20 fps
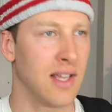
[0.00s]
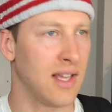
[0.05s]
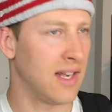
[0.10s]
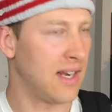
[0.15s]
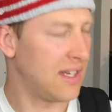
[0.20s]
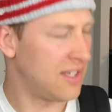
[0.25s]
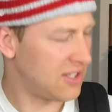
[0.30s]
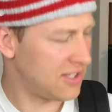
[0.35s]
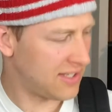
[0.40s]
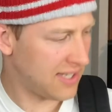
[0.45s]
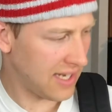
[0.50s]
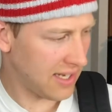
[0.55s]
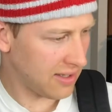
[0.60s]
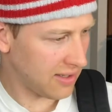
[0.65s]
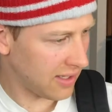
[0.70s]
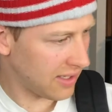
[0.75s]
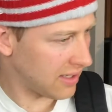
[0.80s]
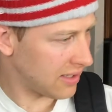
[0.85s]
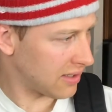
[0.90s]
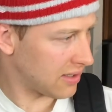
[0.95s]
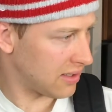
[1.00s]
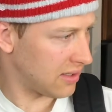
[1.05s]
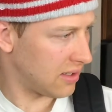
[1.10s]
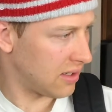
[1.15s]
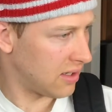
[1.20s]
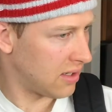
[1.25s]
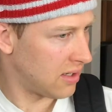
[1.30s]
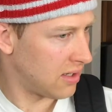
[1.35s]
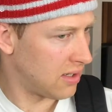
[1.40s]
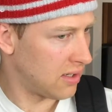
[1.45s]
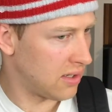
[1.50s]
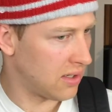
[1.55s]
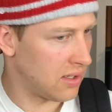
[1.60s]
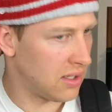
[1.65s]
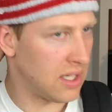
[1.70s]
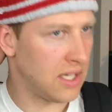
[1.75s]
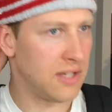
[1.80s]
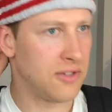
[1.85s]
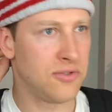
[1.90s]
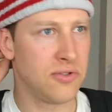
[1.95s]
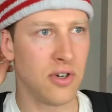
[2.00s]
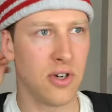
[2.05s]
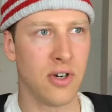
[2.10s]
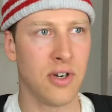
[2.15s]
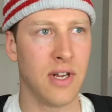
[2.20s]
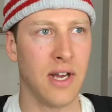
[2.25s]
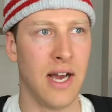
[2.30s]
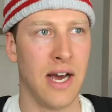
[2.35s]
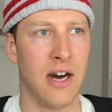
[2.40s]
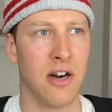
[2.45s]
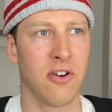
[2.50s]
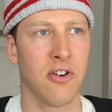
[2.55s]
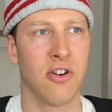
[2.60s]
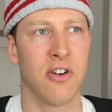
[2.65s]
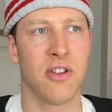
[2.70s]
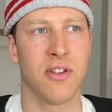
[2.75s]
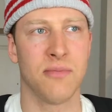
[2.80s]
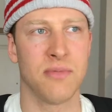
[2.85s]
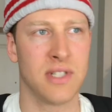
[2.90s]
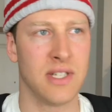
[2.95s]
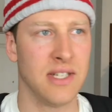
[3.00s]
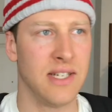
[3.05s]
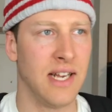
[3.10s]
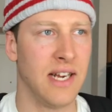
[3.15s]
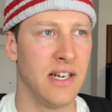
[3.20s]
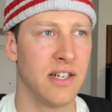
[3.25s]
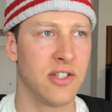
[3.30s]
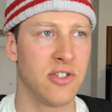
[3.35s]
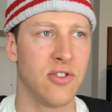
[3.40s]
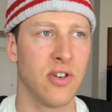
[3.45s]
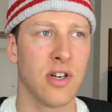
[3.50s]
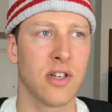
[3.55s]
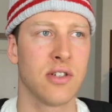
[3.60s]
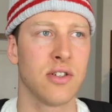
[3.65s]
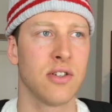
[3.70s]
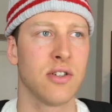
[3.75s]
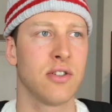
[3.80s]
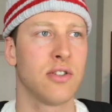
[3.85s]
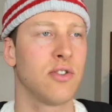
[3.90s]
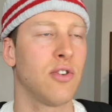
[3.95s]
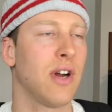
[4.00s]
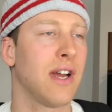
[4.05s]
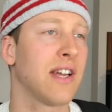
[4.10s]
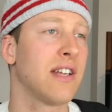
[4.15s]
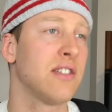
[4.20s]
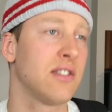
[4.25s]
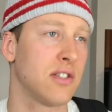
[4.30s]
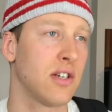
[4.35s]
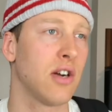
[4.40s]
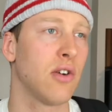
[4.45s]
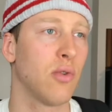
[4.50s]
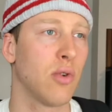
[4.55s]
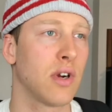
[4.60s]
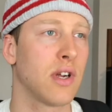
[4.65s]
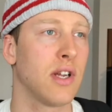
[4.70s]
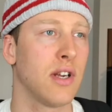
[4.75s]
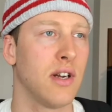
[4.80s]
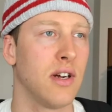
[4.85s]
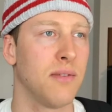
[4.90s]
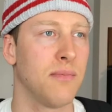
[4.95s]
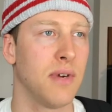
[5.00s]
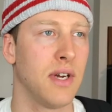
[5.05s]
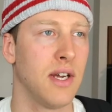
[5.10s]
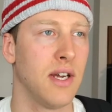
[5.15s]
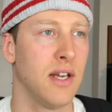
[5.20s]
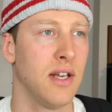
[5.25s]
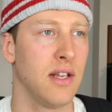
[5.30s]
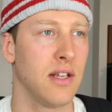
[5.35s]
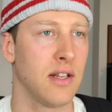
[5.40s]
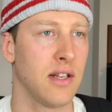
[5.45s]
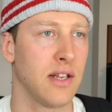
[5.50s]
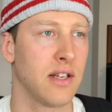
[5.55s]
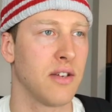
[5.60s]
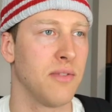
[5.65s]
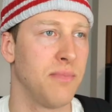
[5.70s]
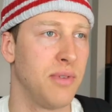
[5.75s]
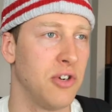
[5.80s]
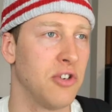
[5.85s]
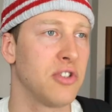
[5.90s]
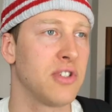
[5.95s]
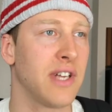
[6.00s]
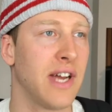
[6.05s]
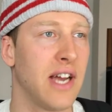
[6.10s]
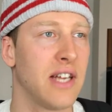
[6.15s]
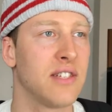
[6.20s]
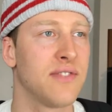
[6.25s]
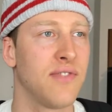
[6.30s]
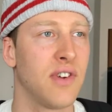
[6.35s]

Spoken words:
Can I just take, like, intro to algorithms and data structures so I can start working on my, like, computer science